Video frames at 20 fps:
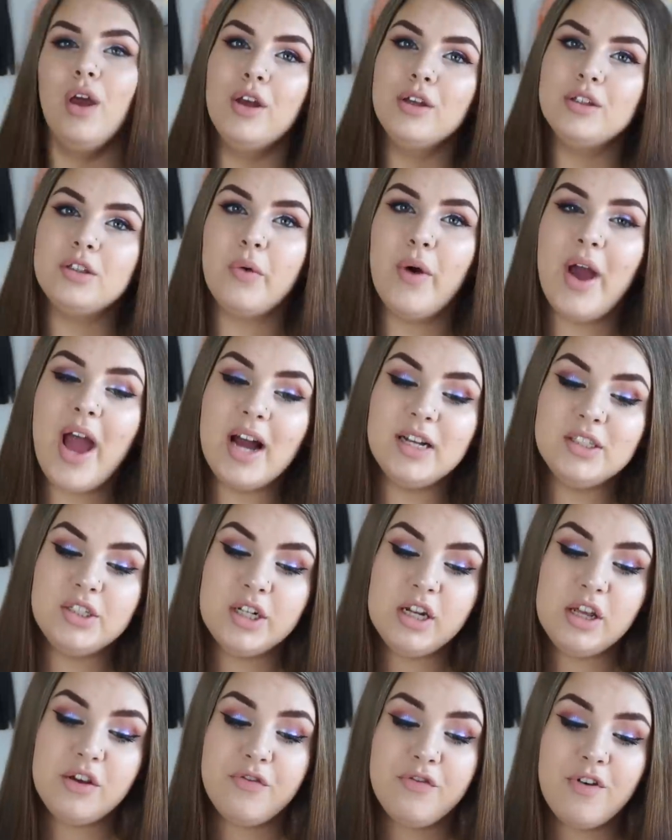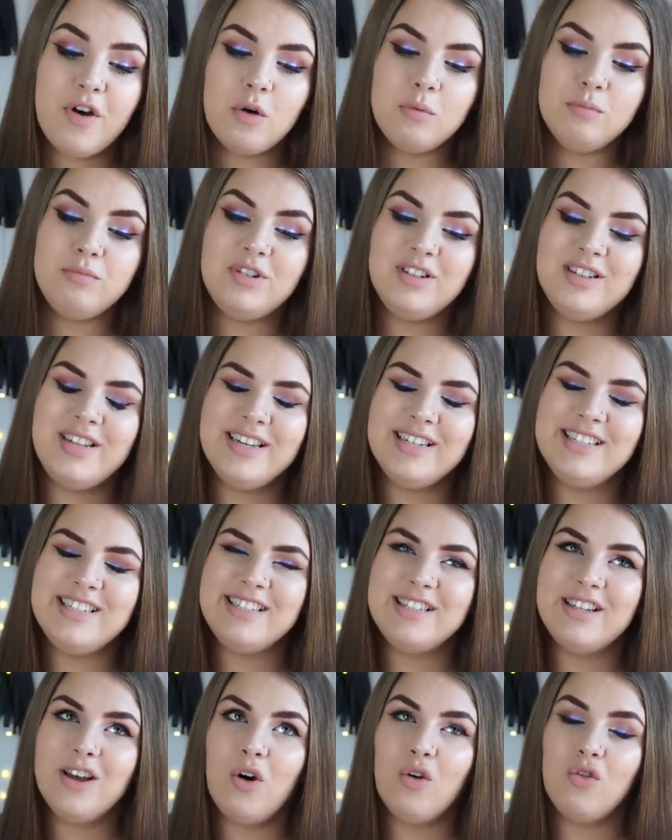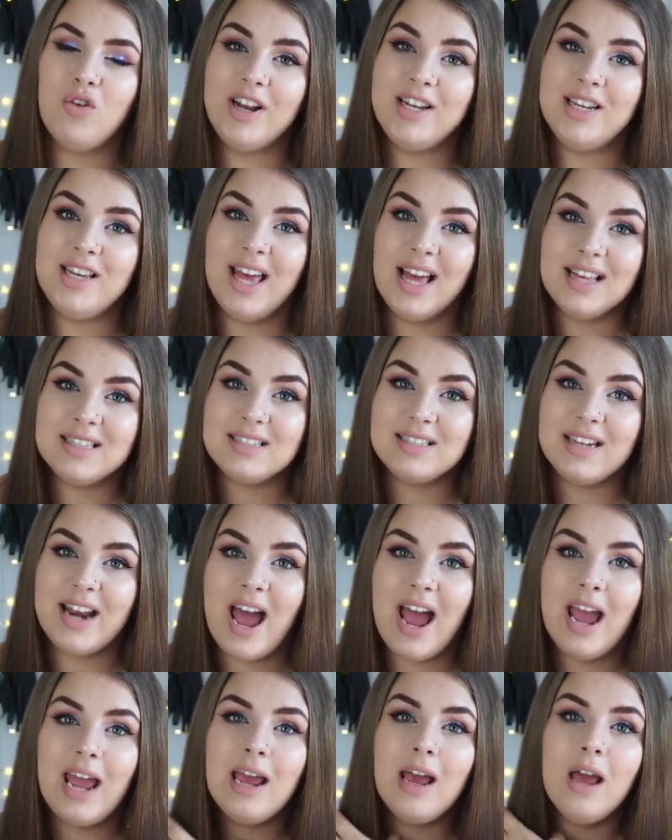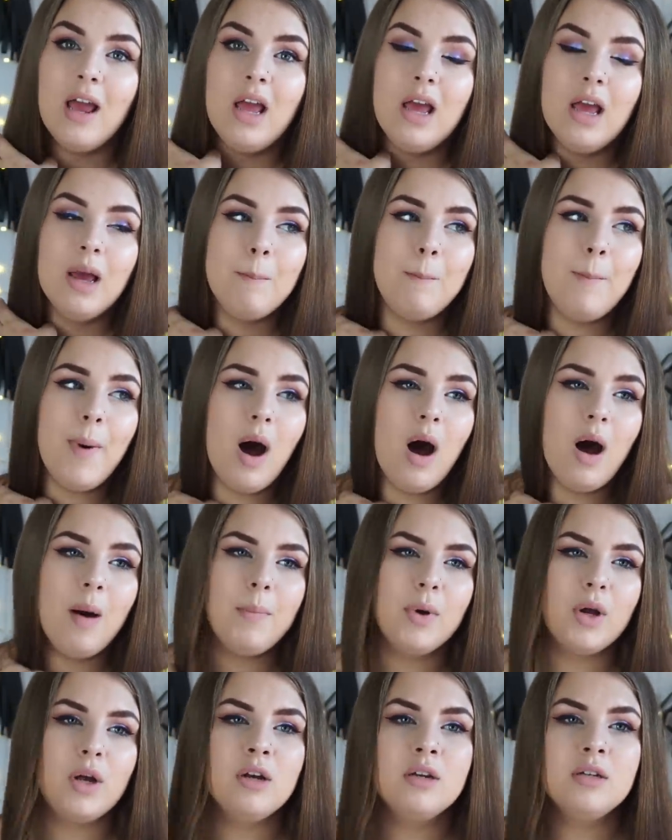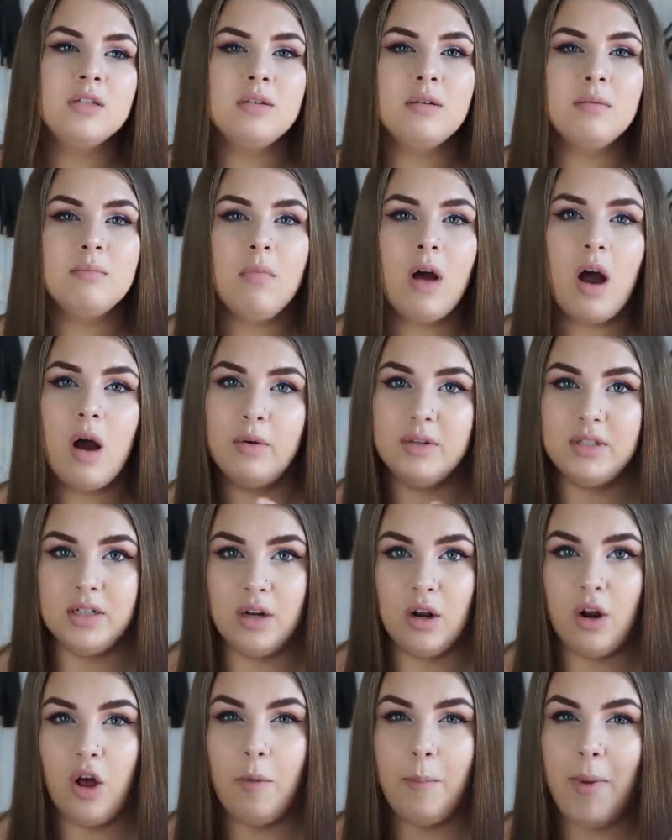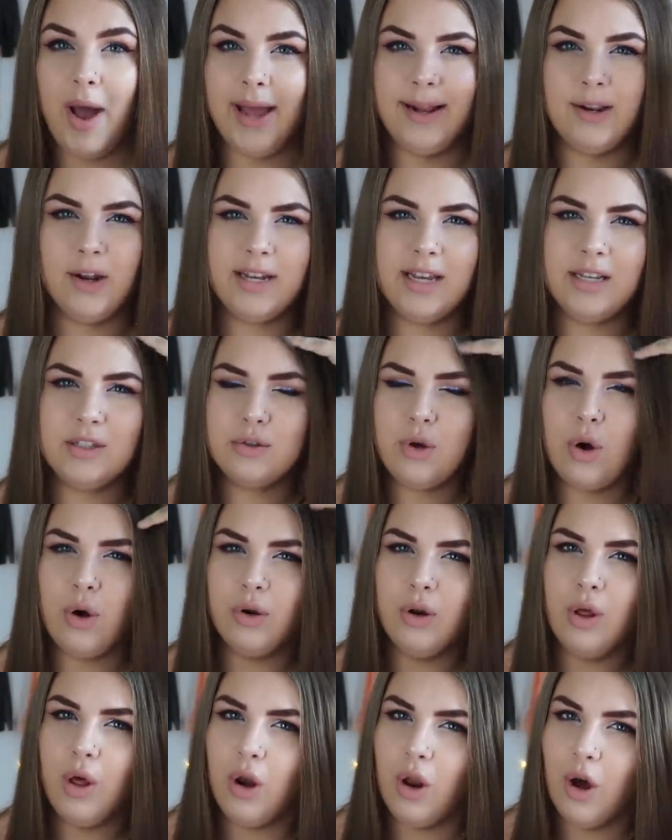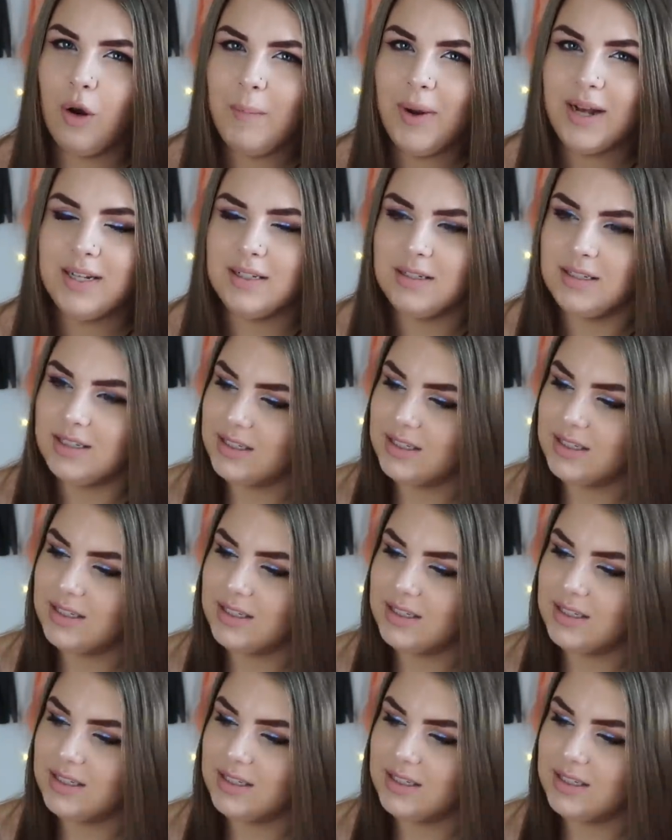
So I actually filmed this already yesterday, but because I was in a lot of pain, like it's gotten a lot better